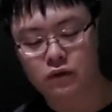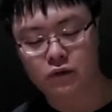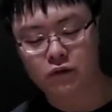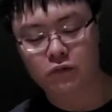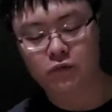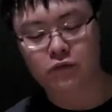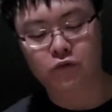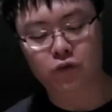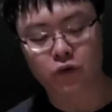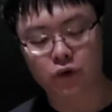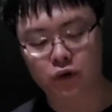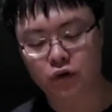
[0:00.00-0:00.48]

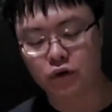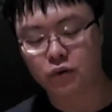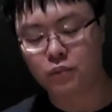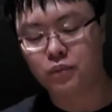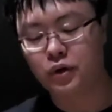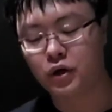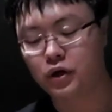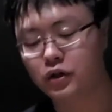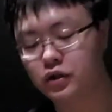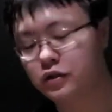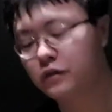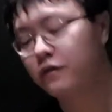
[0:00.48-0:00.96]
for you to
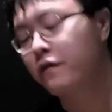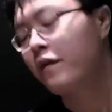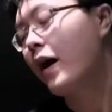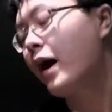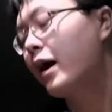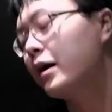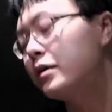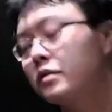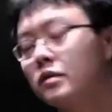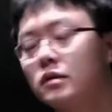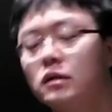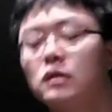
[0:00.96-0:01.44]
push
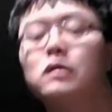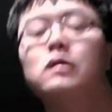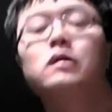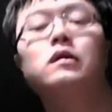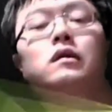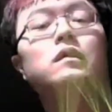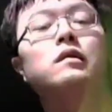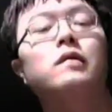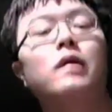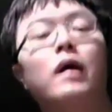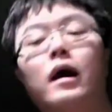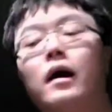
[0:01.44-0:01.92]
faster,
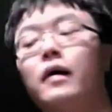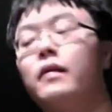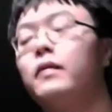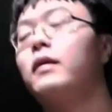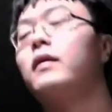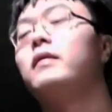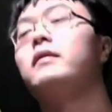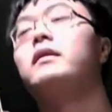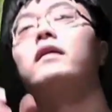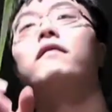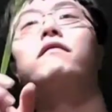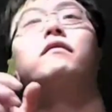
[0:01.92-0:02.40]
and
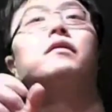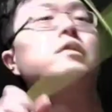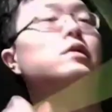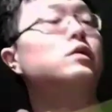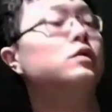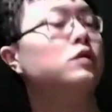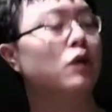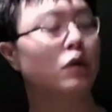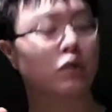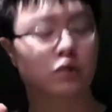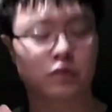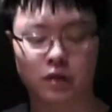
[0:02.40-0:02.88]
it definitely
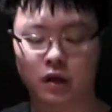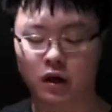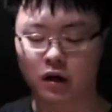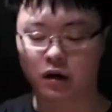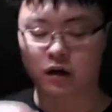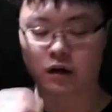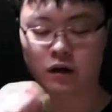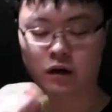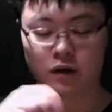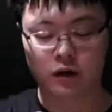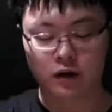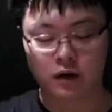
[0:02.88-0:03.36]
shows
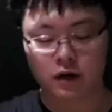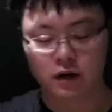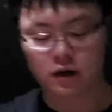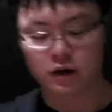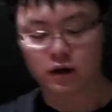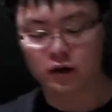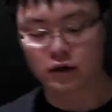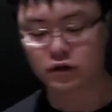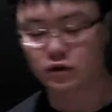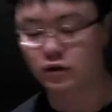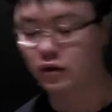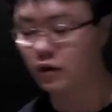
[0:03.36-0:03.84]
here.
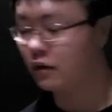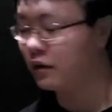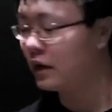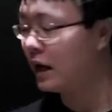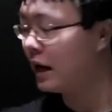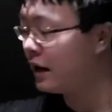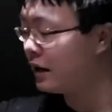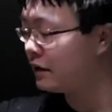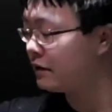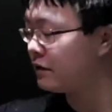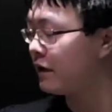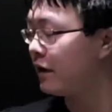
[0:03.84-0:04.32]
So that
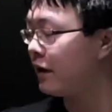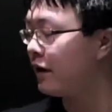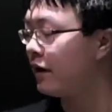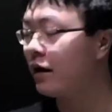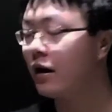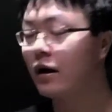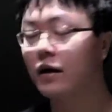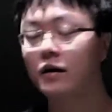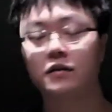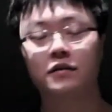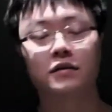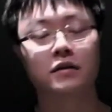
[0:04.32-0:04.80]
is very
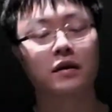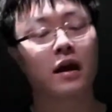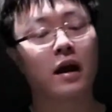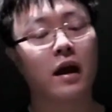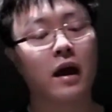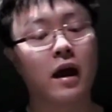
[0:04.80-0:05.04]
nice.